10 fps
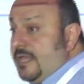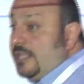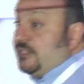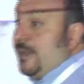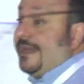
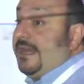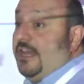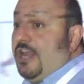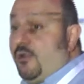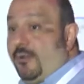so I can
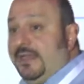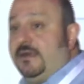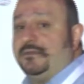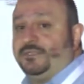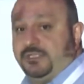go
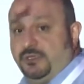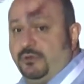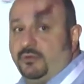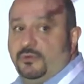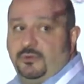
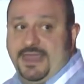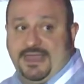into